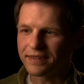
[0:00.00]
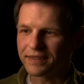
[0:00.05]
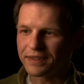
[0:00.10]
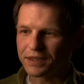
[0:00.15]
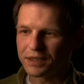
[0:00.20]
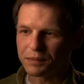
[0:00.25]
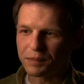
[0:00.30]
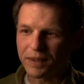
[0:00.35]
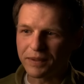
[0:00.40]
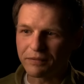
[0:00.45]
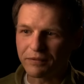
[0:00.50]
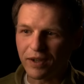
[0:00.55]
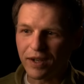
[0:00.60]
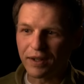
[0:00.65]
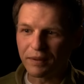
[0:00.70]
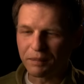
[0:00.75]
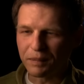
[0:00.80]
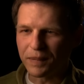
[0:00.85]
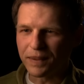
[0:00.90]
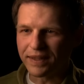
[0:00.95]
this has been
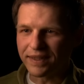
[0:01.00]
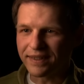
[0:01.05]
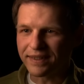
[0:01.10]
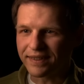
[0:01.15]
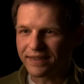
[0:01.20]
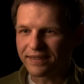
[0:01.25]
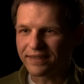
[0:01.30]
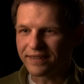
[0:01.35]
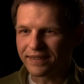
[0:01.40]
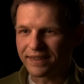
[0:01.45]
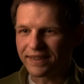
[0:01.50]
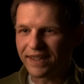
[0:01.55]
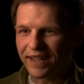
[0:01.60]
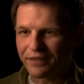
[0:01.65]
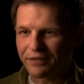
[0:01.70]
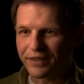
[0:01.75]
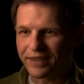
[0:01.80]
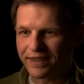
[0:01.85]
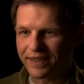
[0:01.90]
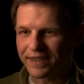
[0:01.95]
fun, but that
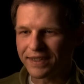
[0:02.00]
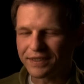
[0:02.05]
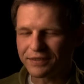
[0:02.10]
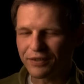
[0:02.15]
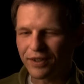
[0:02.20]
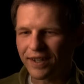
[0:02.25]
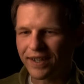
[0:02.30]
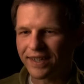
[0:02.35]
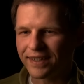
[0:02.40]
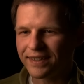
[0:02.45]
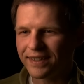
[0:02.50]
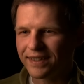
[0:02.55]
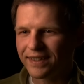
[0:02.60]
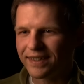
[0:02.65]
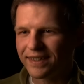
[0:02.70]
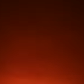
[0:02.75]
everything is fine.